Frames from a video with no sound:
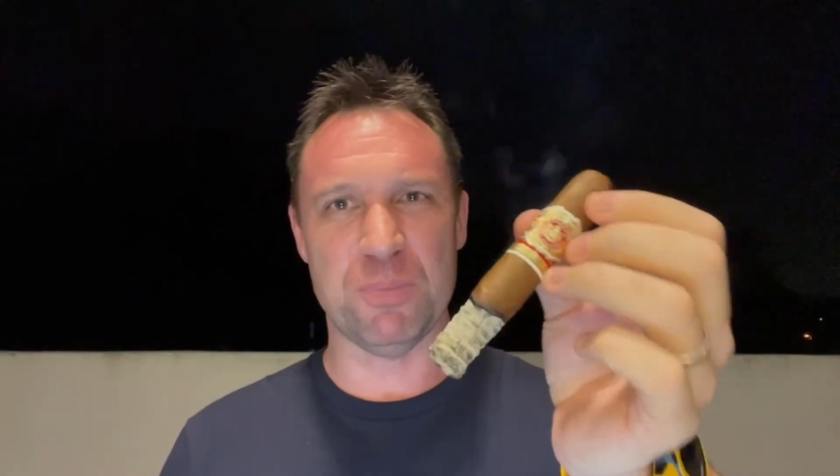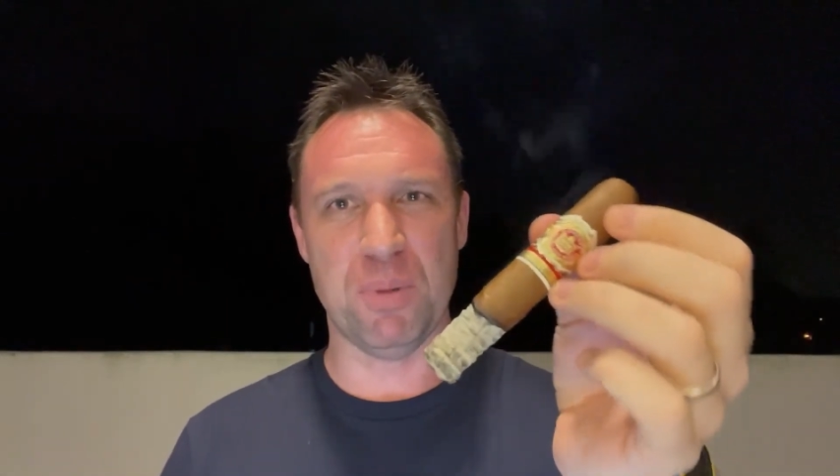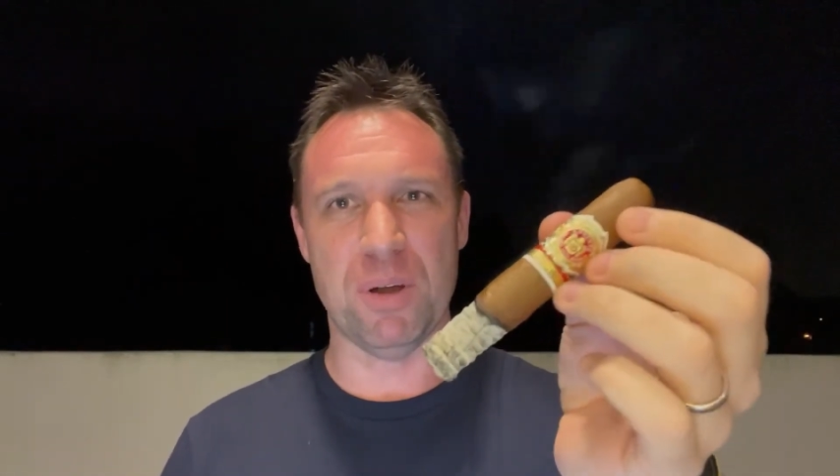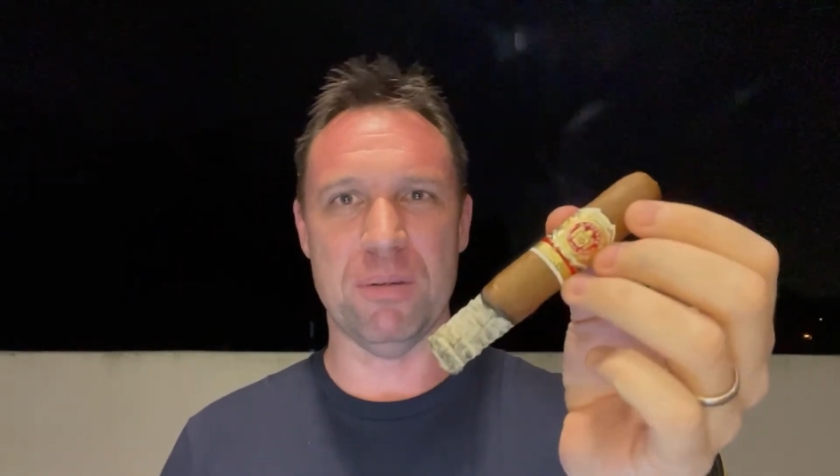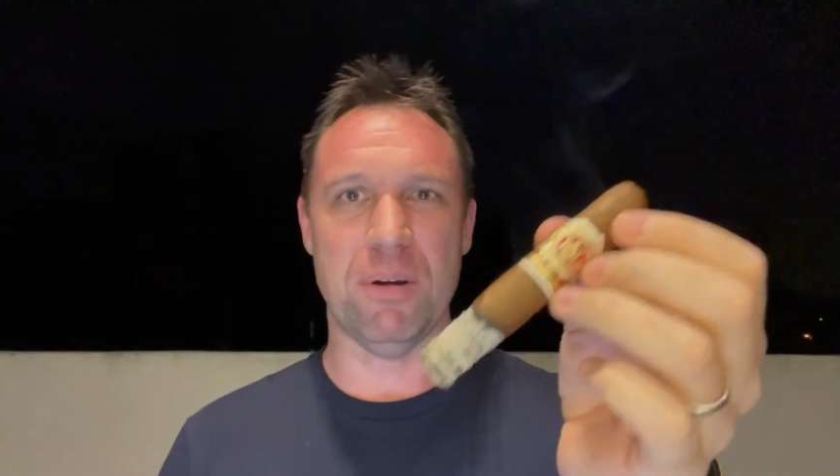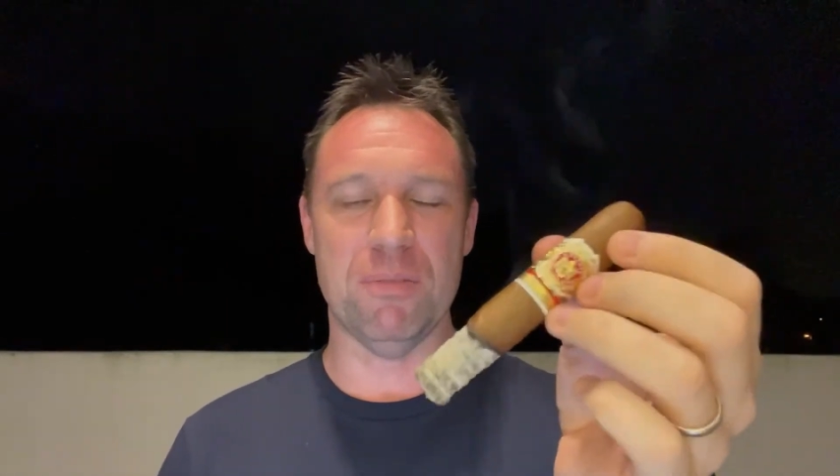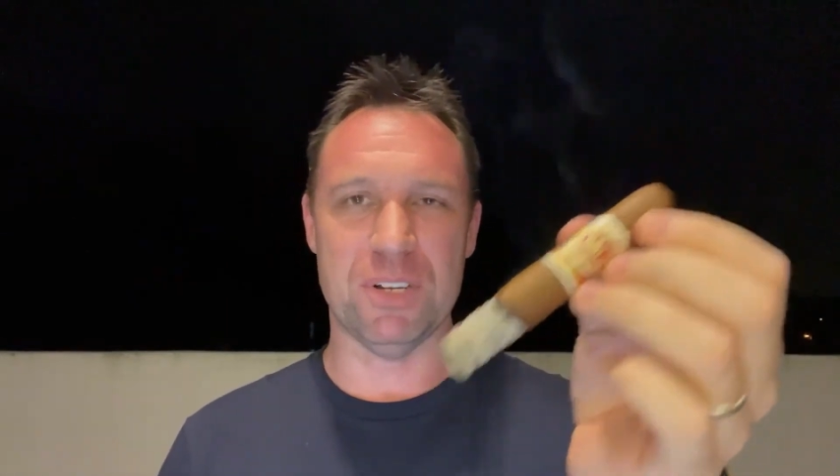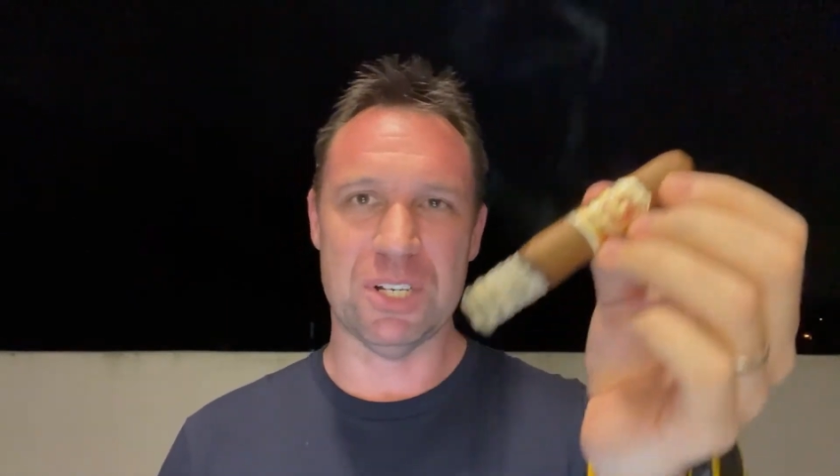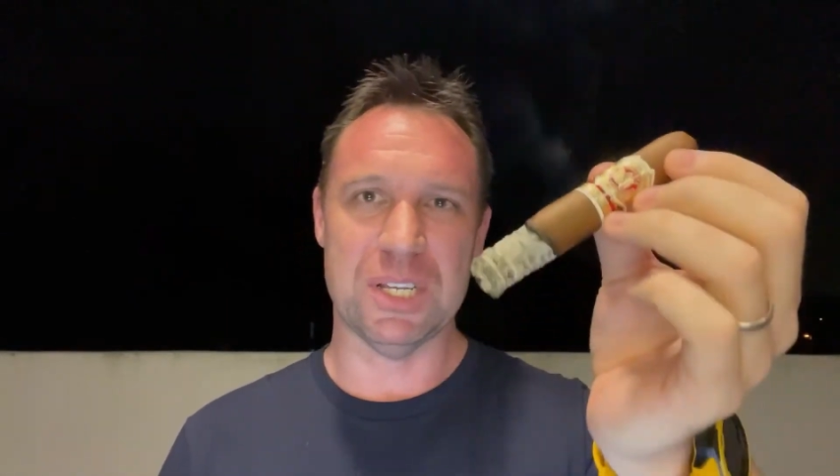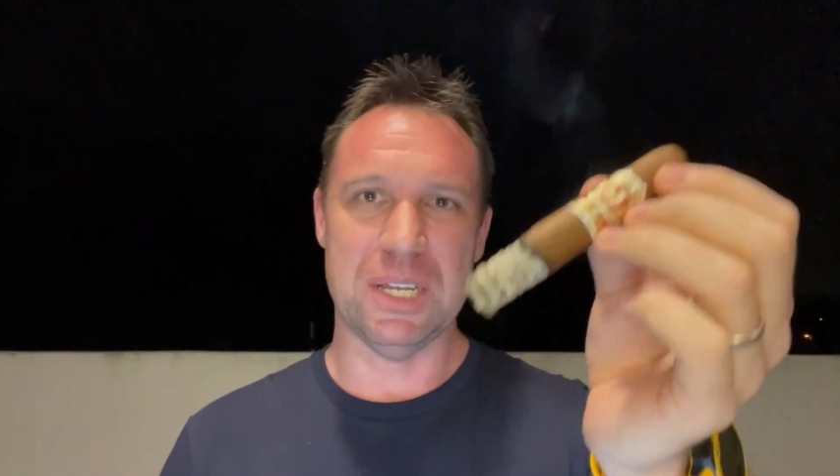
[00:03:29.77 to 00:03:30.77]
spot,
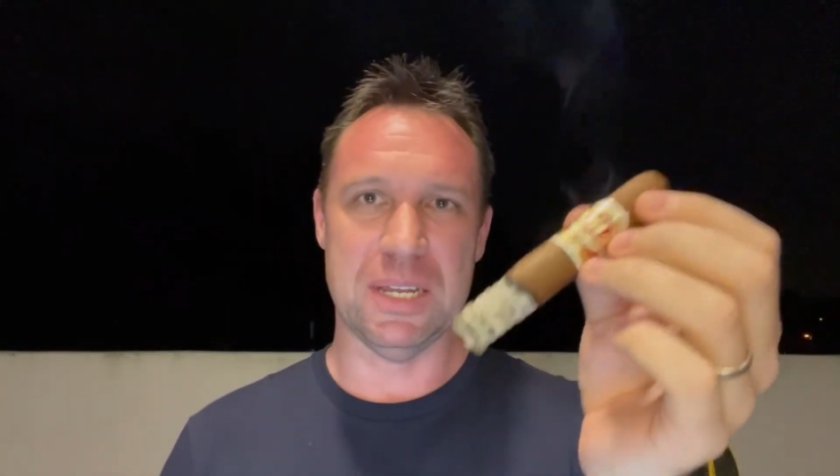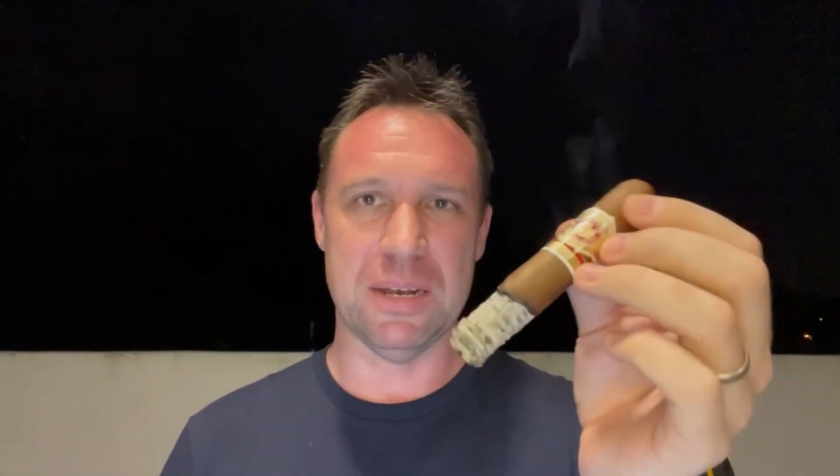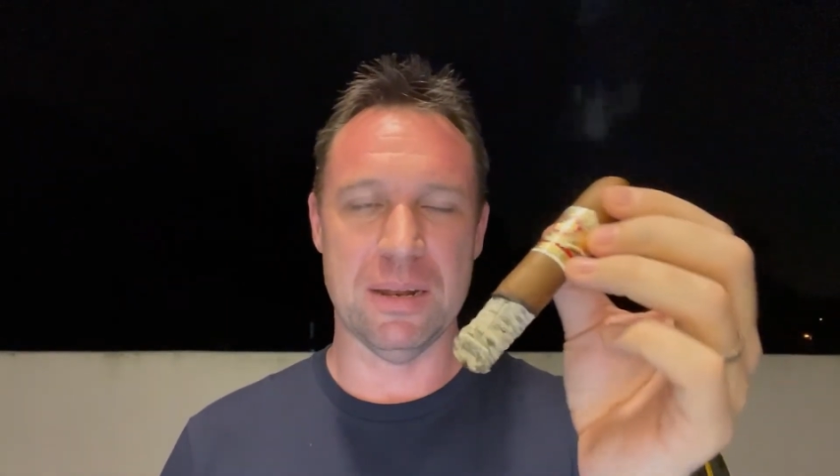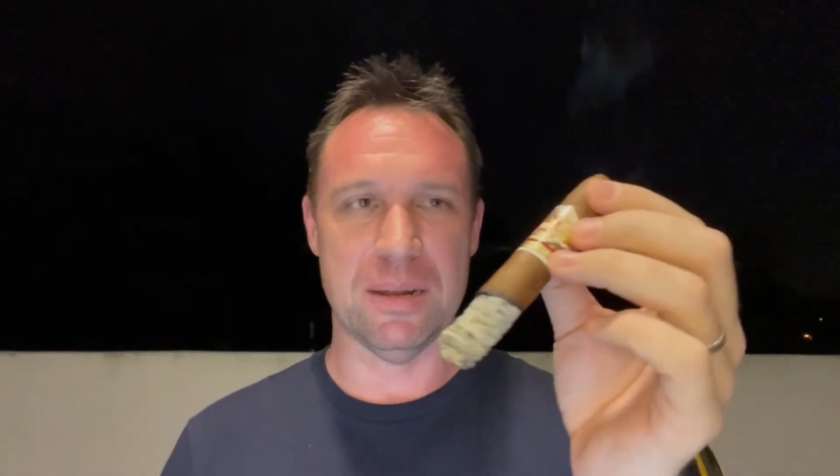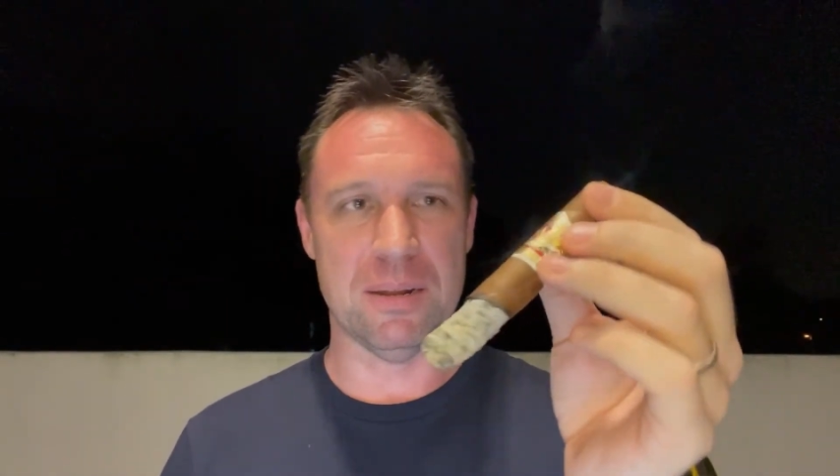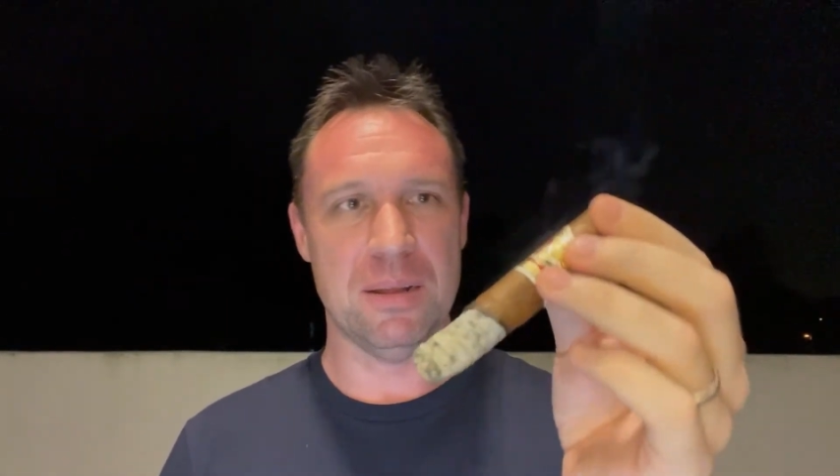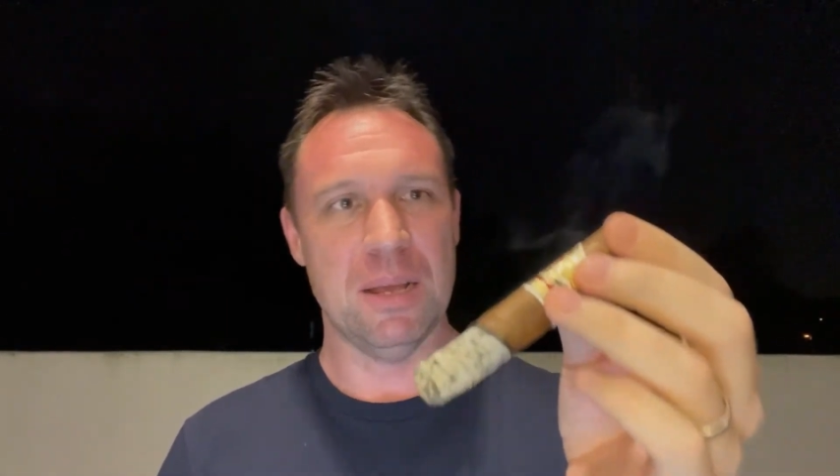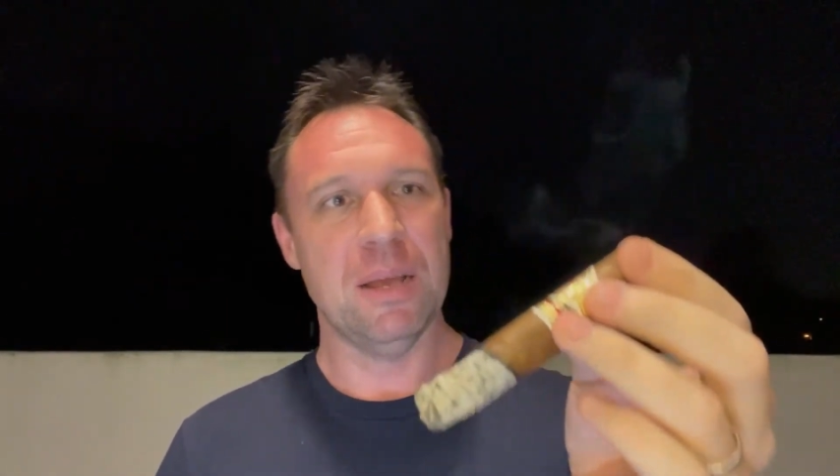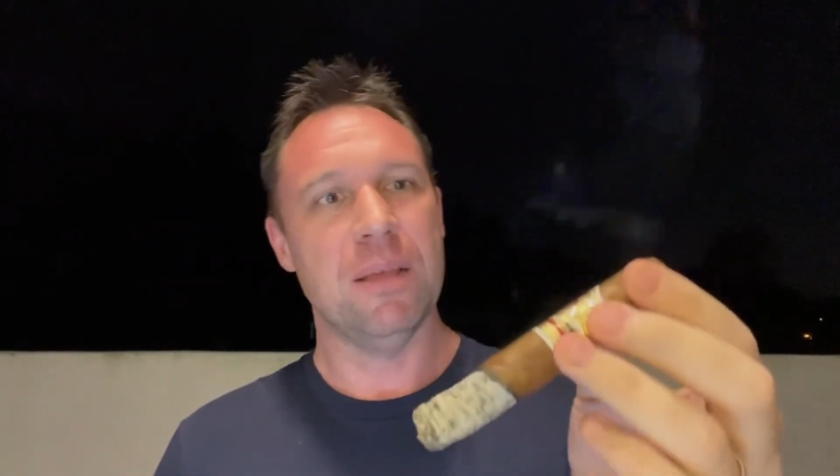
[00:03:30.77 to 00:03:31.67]
obviously, in the